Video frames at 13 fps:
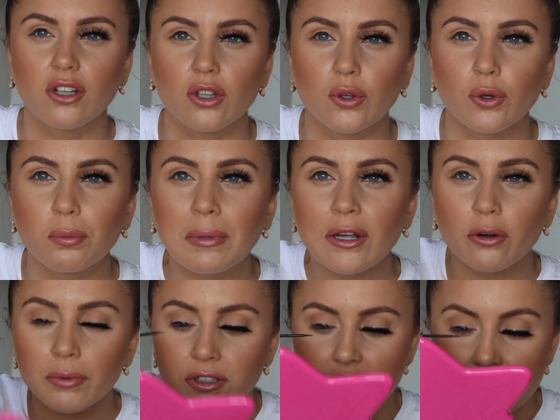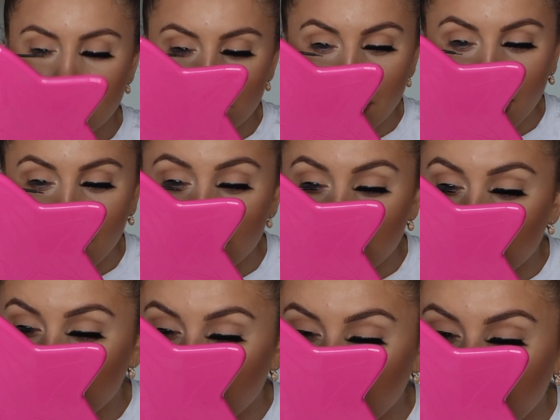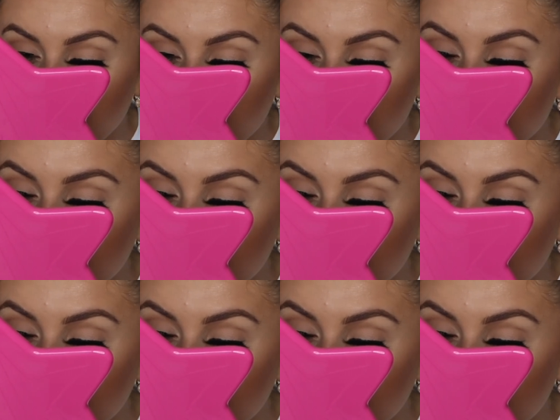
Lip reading: gloopy almost in comparison to like